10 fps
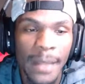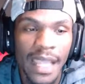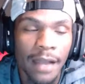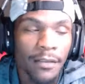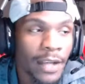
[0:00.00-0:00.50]

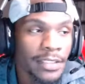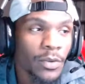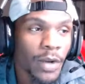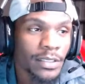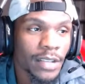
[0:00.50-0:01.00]
I've actually
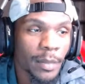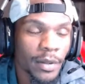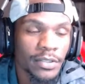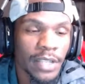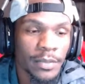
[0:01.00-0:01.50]
watched a
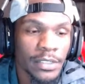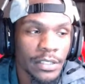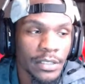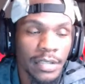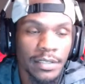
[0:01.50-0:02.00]
couple of those
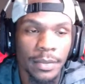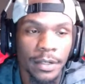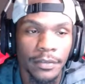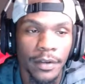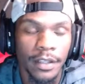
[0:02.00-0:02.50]
episodes. They're actually
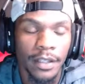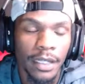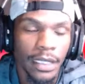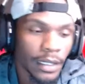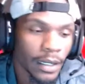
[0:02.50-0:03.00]
pretty funny.
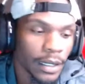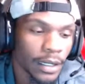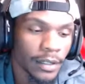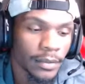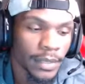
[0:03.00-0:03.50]

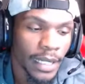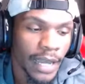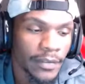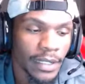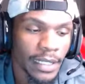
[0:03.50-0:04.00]
But I
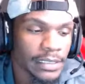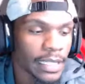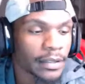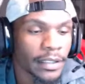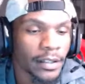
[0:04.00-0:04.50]
haven't like
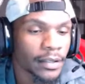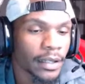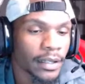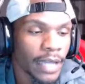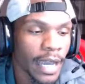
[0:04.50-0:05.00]
sat there and
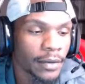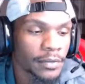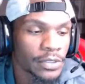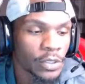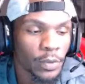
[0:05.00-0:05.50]
like got
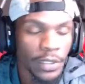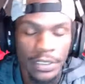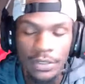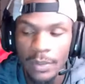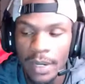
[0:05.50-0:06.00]
super
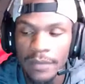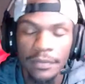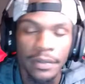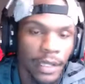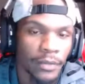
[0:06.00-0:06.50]
into it. But I
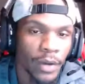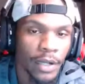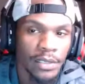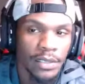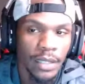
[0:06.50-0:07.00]
definitely have
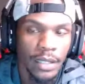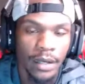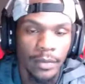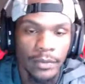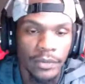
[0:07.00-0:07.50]
watched
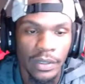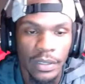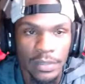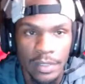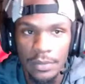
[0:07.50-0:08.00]
a few of
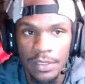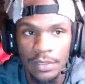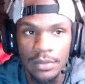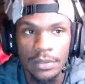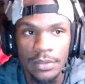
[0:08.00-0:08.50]
those
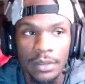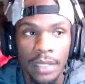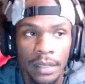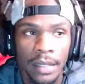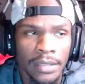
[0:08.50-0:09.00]
episodes, and
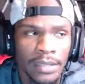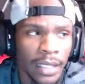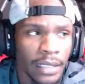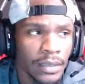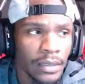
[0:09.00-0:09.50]
I actually
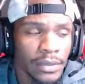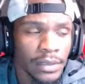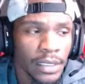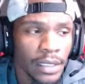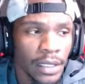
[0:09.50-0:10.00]
liked it. It
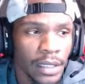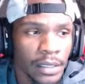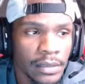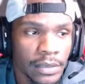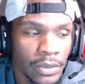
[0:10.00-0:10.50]
was
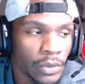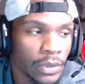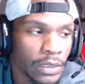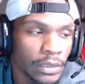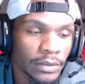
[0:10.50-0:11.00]
a cool
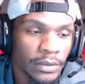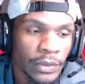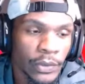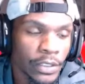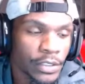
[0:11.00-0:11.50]

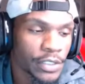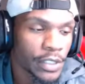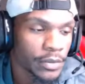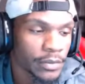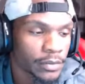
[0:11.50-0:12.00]
little show.